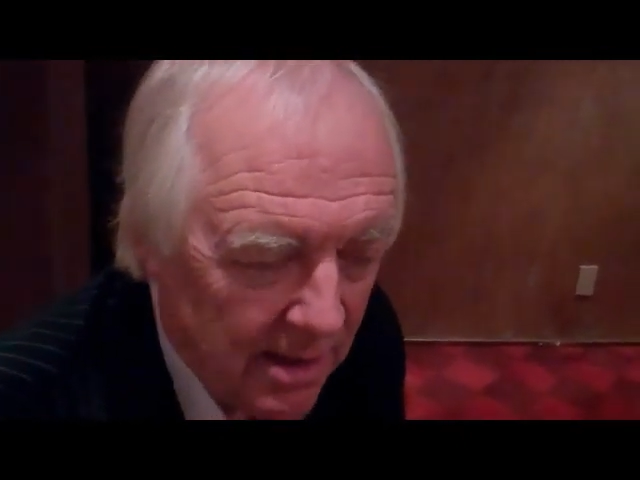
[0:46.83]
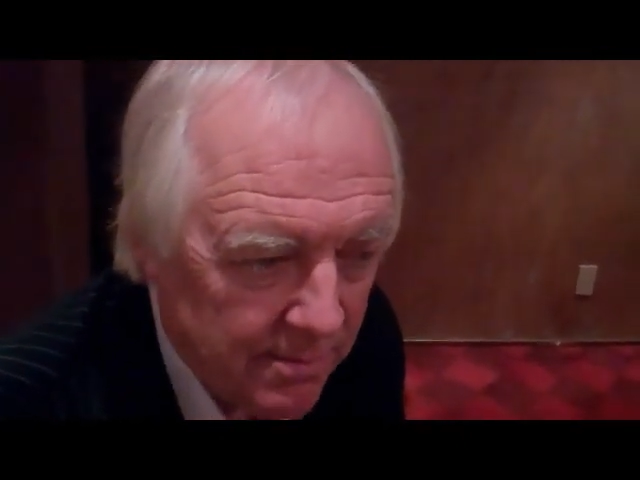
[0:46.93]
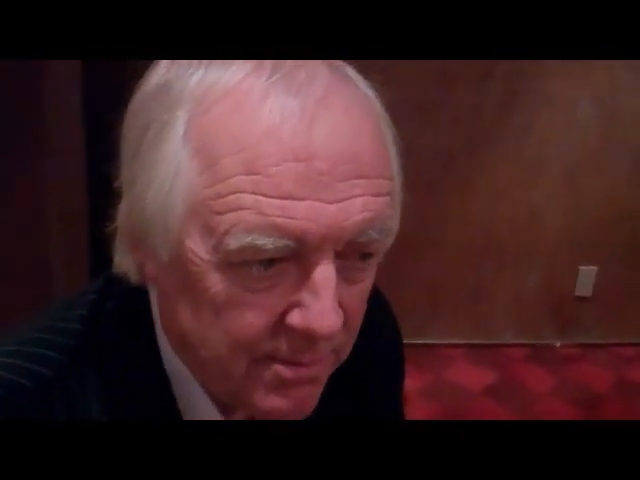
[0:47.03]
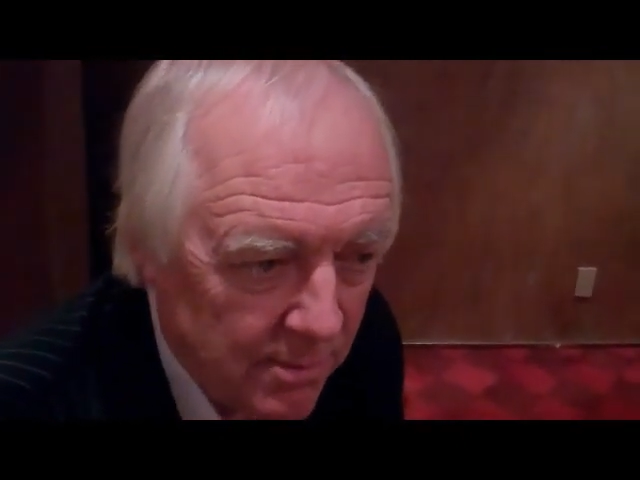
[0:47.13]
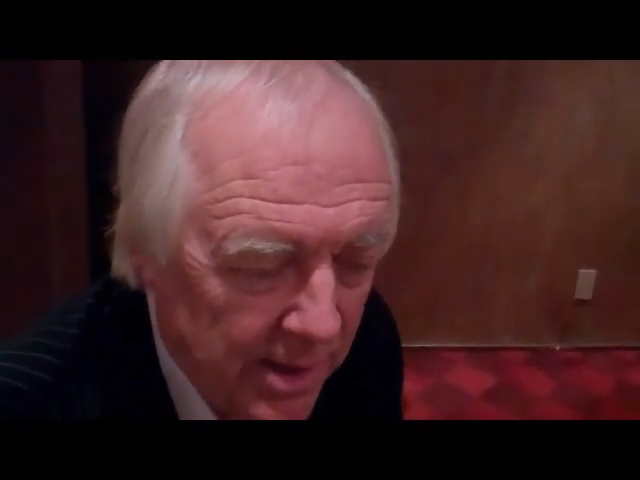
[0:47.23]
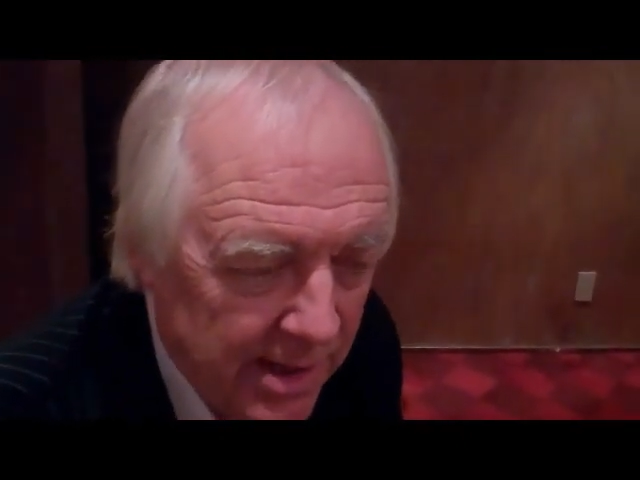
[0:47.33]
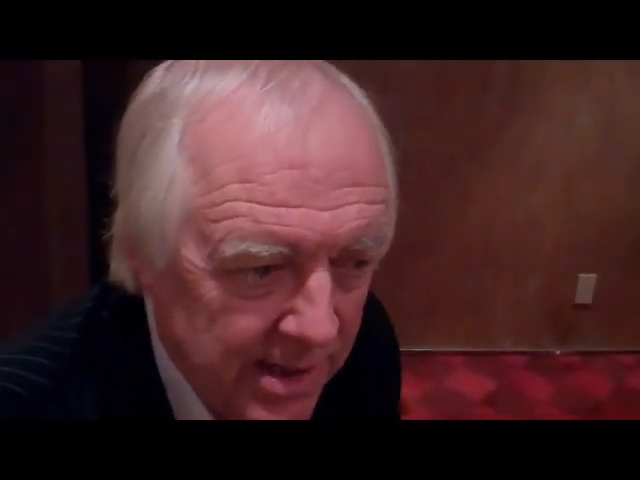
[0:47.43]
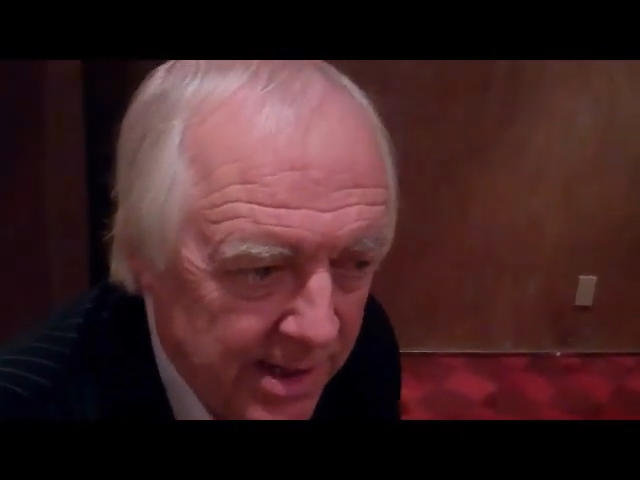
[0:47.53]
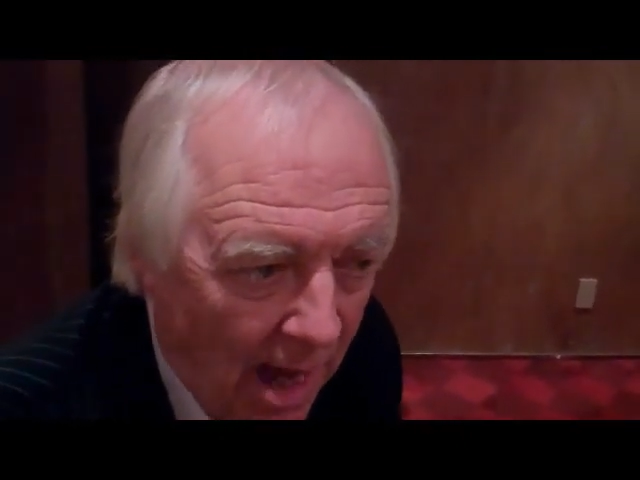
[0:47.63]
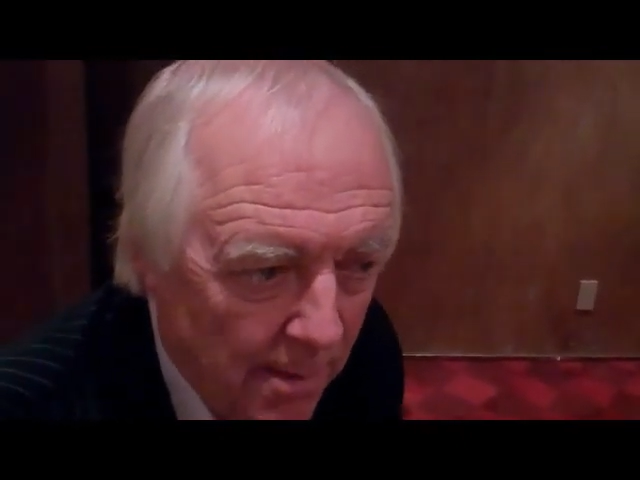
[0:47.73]
Um, we
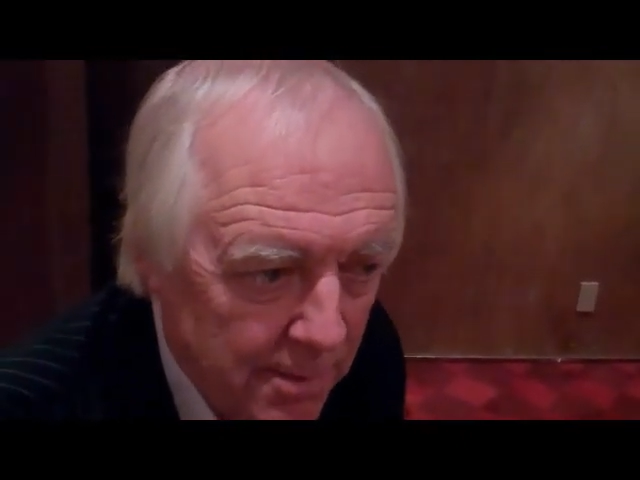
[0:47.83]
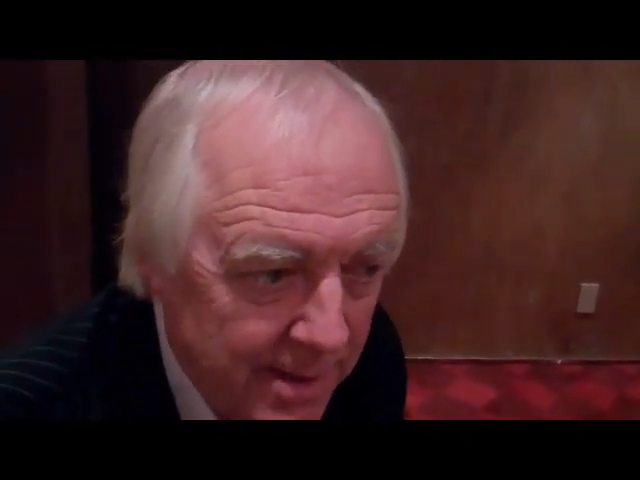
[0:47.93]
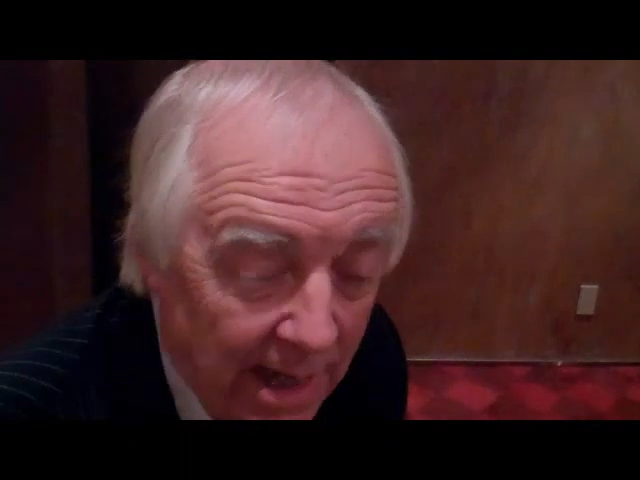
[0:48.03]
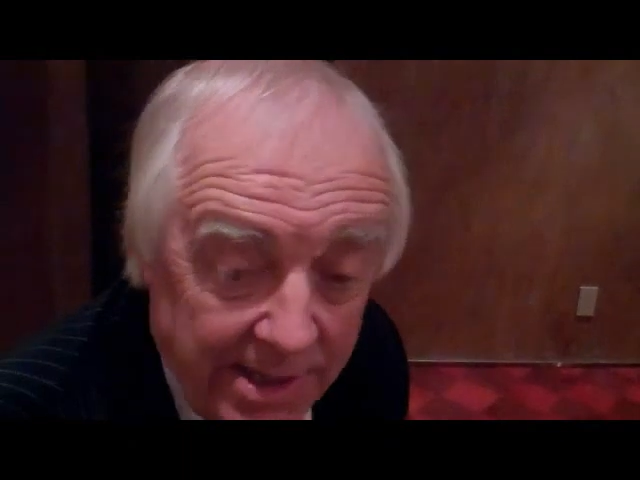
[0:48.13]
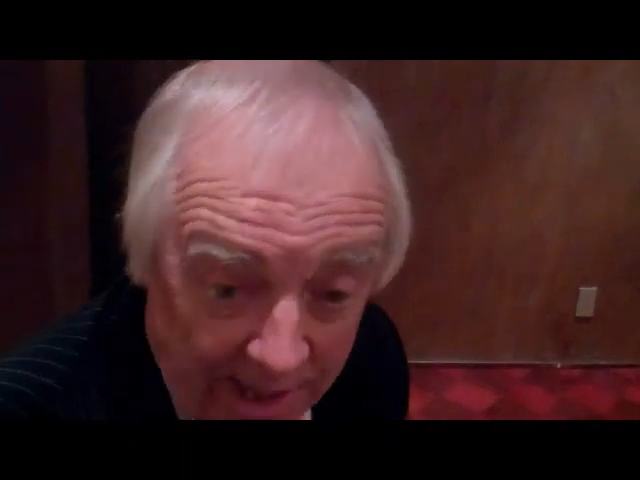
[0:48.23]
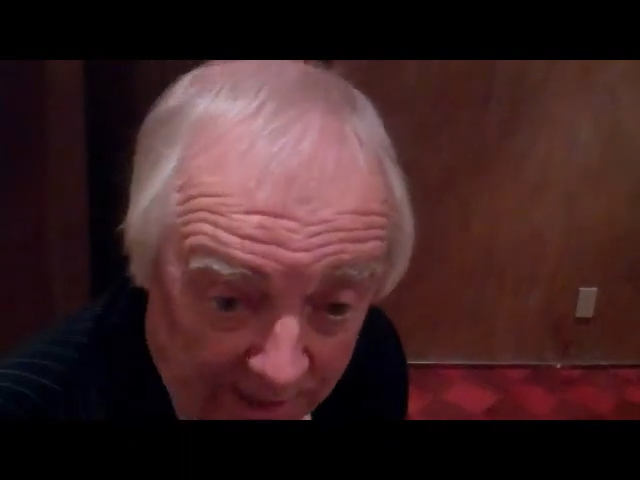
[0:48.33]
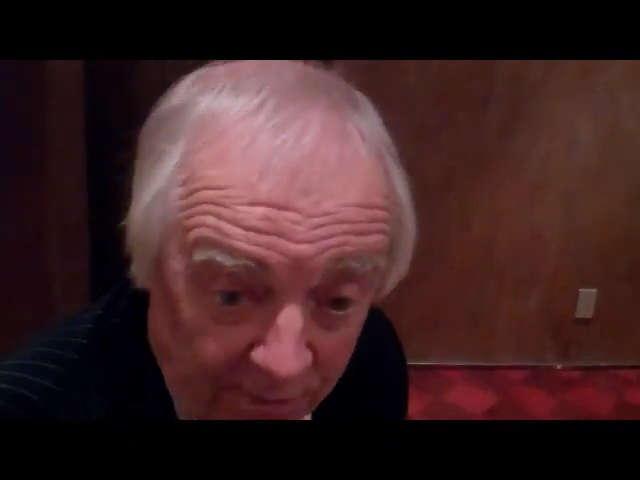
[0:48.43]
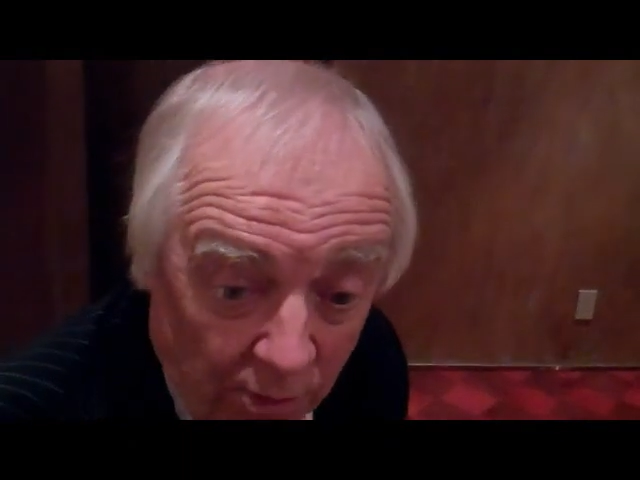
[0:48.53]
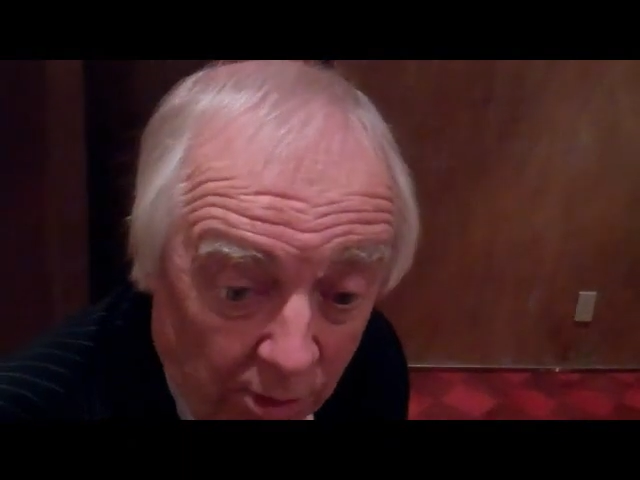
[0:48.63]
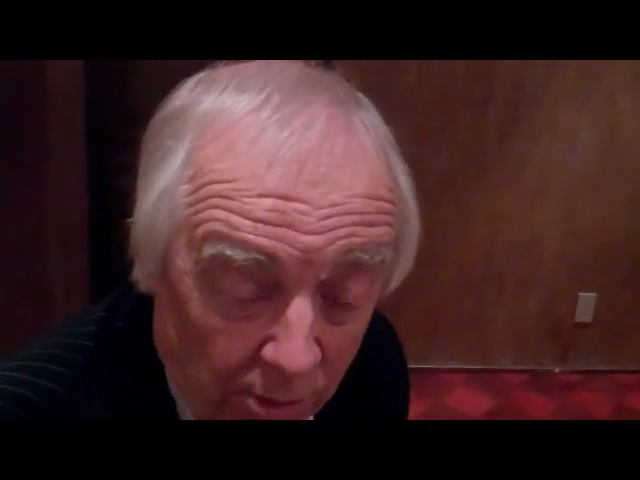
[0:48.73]
did the album in
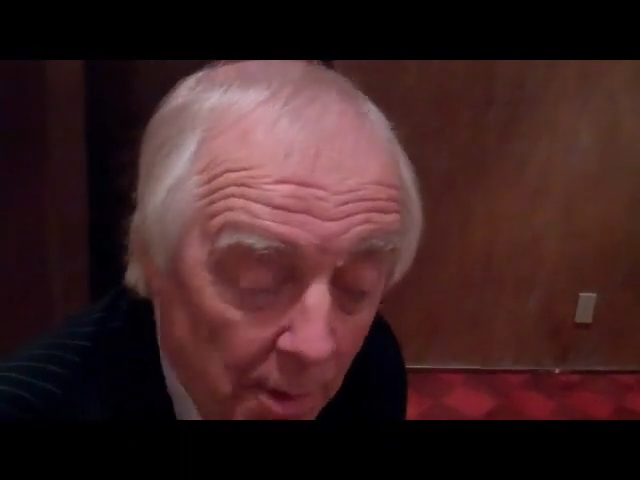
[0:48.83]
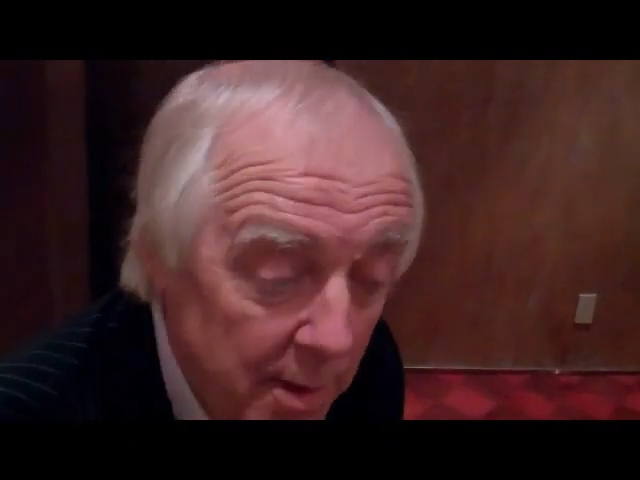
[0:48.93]
1984.